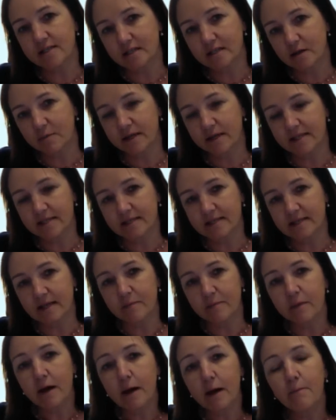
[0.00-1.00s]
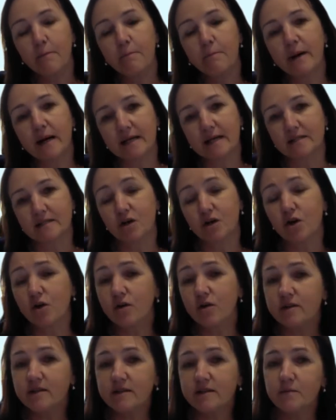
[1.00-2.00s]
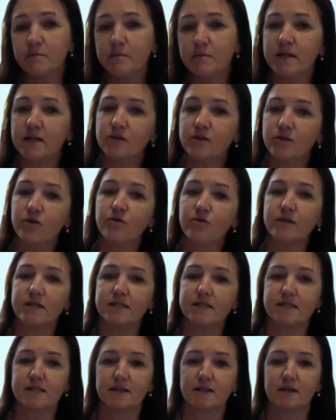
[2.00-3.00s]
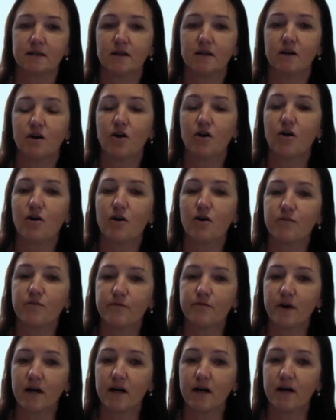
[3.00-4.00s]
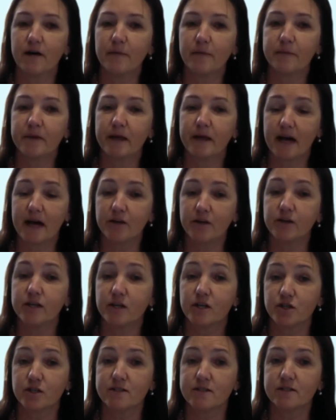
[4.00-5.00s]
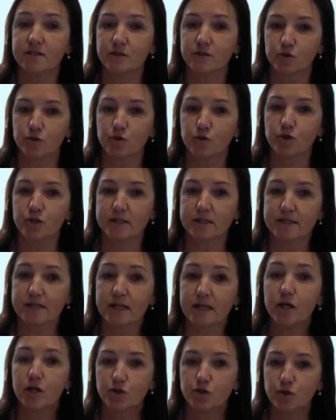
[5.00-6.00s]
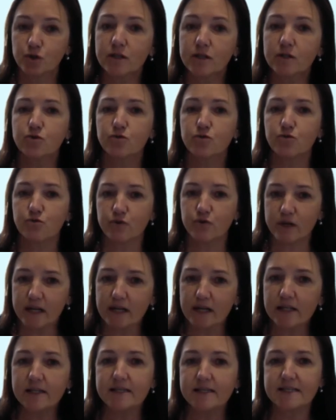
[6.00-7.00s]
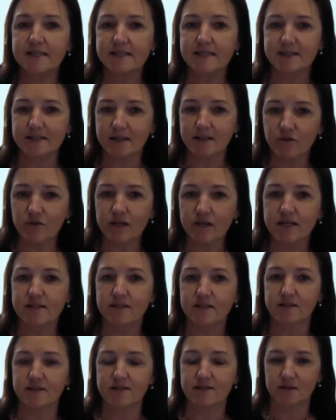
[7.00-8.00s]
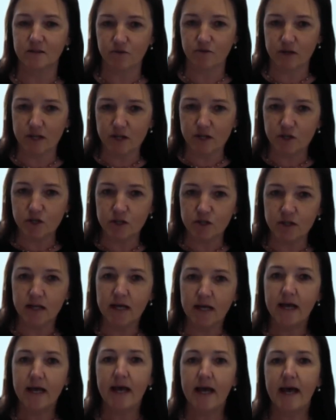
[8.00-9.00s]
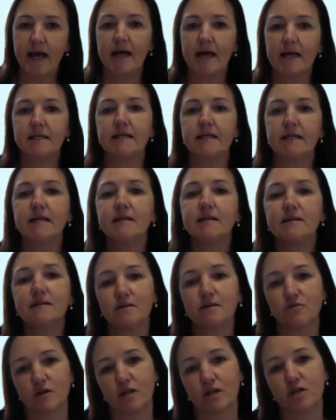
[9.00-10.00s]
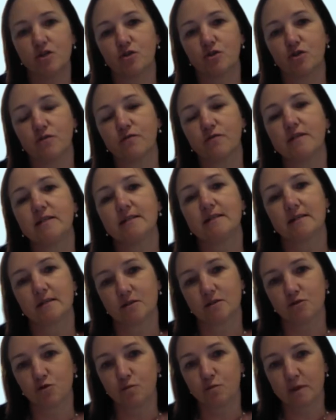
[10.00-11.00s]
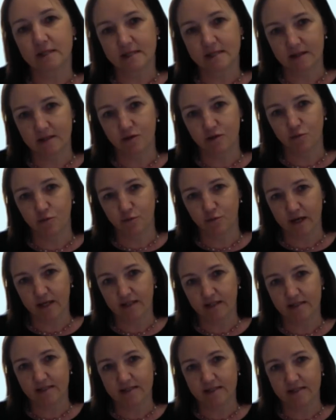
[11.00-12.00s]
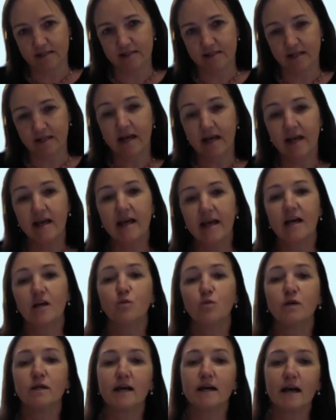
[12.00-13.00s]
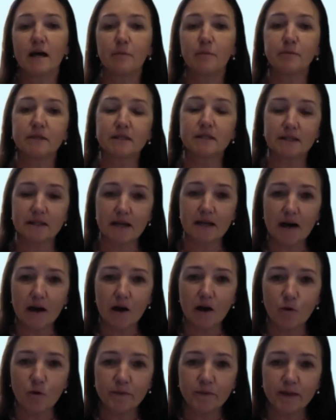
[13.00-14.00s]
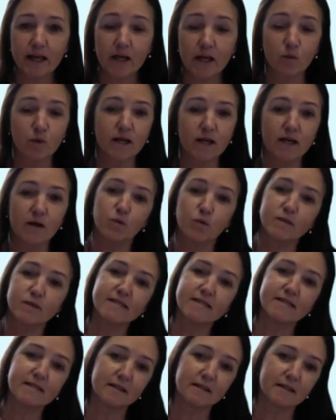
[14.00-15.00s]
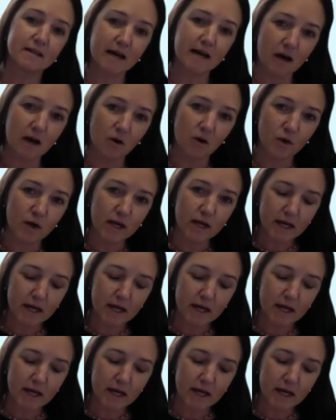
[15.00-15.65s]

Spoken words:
step by step, but only the minority of higher education institutions took into really serious consideration and integration of these instruments into practices. And what happened now, and what I would see now,